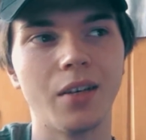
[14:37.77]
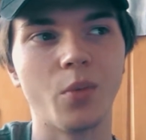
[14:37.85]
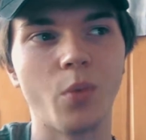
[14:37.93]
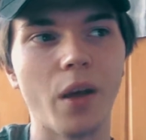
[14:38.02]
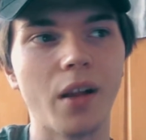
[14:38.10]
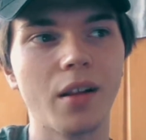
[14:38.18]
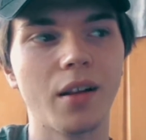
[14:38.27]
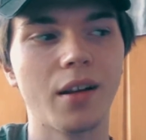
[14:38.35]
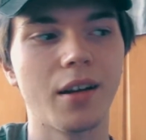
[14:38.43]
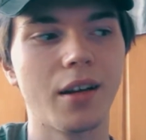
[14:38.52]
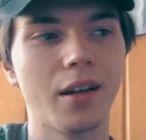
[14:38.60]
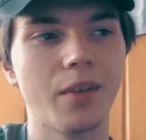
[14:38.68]
Well,
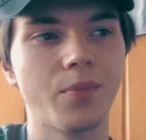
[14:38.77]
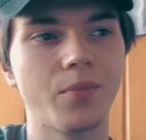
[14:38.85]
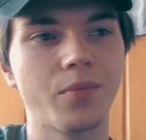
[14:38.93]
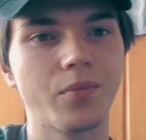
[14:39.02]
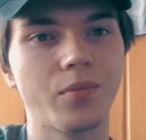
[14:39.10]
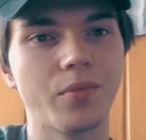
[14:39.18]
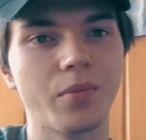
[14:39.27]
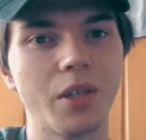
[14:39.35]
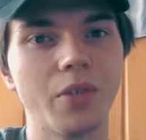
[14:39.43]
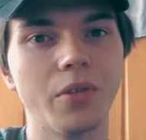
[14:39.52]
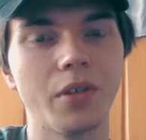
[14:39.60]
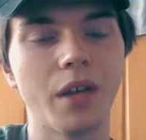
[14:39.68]
um, you
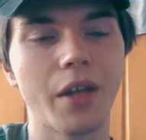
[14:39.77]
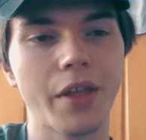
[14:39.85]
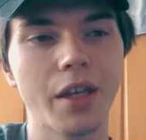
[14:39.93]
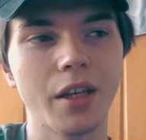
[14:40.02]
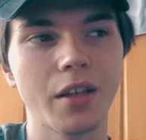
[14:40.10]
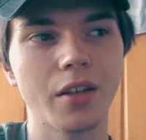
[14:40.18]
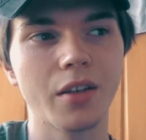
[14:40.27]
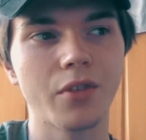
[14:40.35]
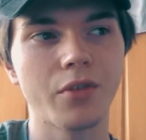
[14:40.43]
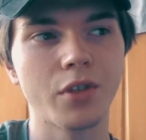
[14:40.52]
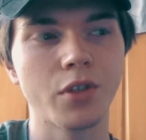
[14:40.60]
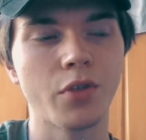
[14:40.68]
know, I think
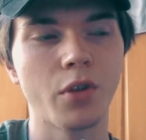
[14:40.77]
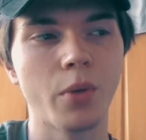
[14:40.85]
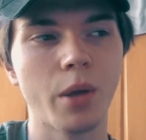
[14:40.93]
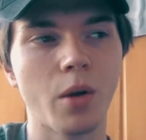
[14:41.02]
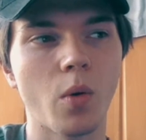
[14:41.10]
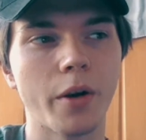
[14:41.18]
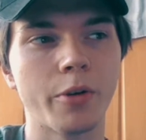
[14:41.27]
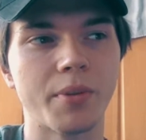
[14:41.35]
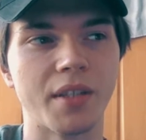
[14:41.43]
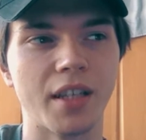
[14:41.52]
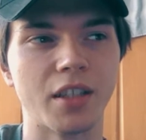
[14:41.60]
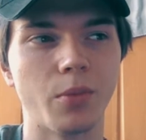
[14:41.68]
first of all we are quite
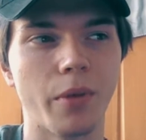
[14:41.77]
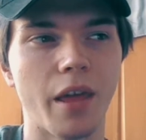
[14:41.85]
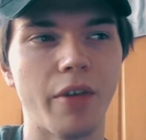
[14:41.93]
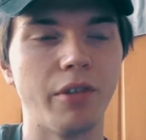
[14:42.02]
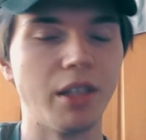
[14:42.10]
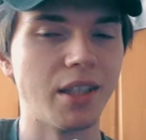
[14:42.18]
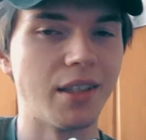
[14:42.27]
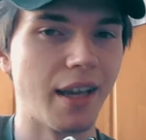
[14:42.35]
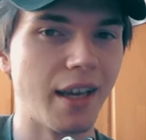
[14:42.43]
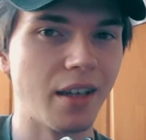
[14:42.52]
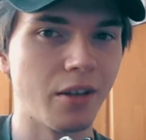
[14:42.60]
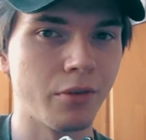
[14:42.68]
obsessed with having the
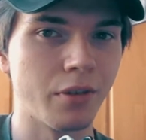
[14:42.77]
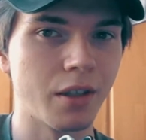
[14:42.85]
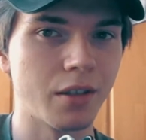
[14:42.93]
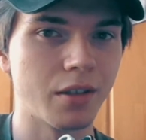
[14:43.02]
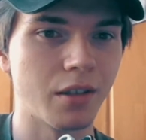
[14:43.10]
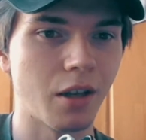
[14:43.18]
data of it.